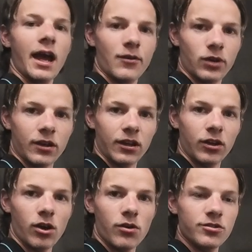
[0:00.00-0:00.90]
everything
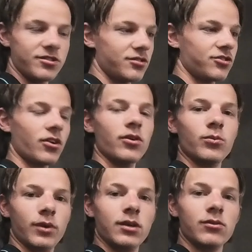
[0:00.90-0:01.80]
goes. So
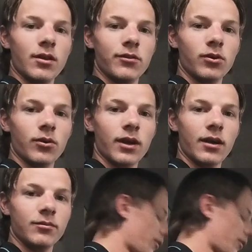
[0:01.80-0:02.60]
we're going to run through that.